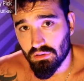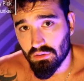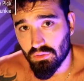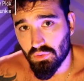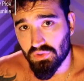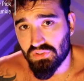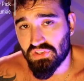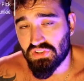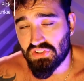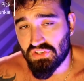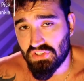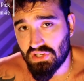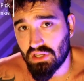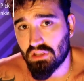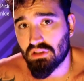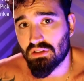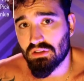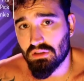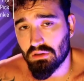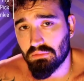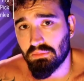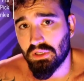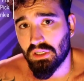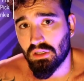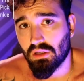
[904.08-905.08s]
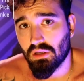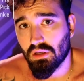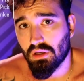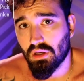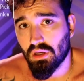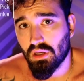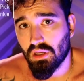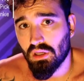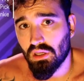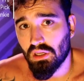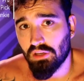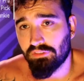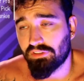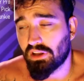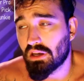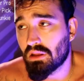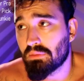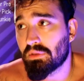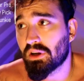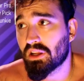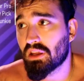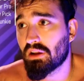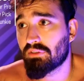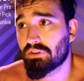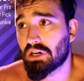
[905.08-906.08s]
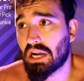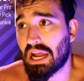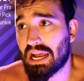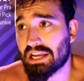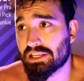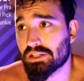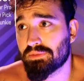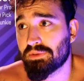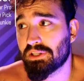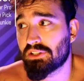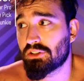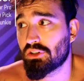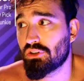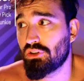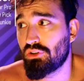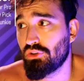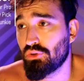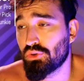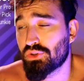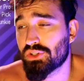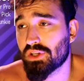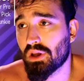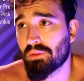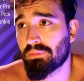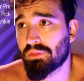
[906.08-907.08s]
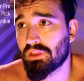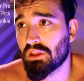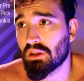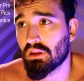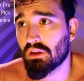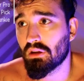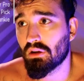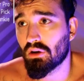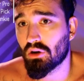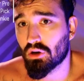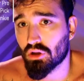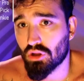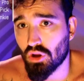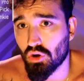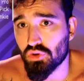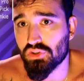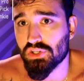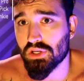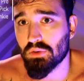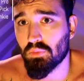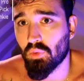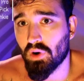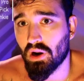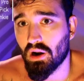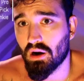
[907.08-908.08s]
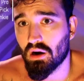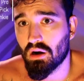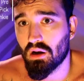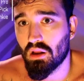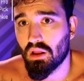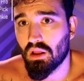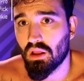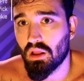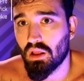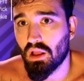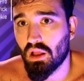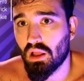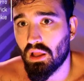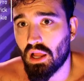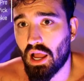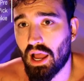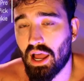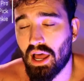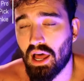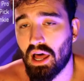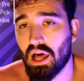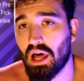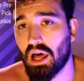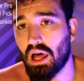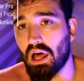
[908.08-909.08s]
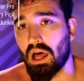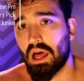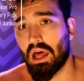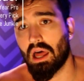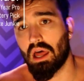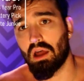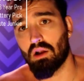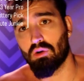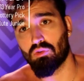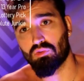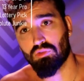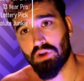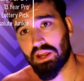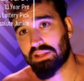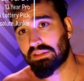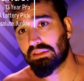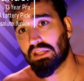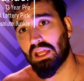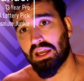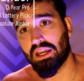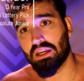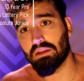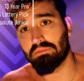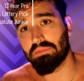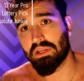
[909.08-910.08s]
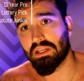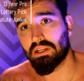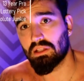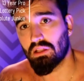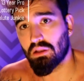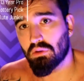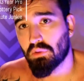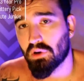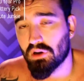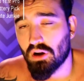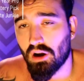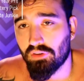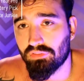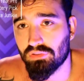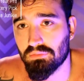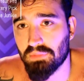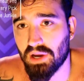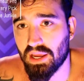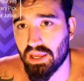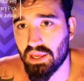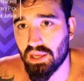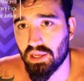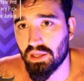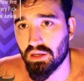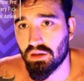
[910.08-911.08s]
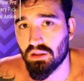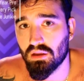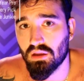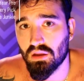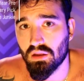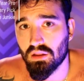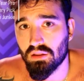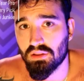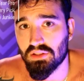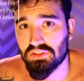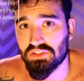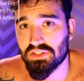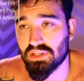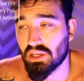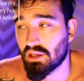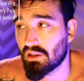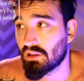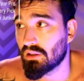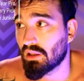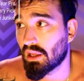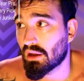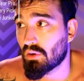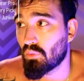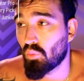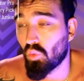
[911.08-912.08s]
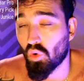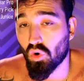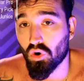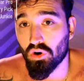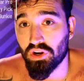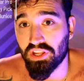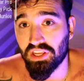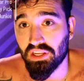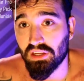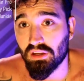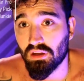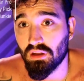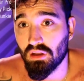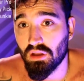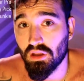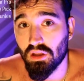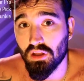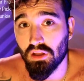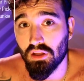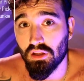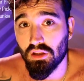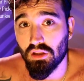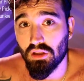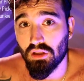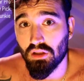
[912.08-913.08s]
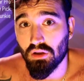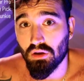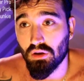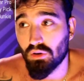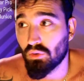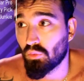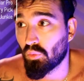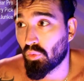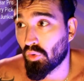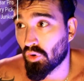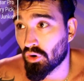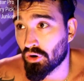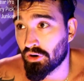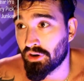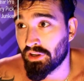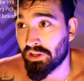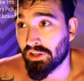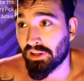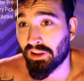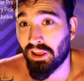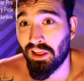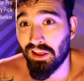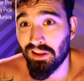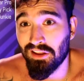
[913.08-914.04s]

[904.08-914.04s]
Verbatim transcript: was a sin to me. If anybody ever asked me to do something or go somewhere, a red light immediately went off in my head that said like warning, warning,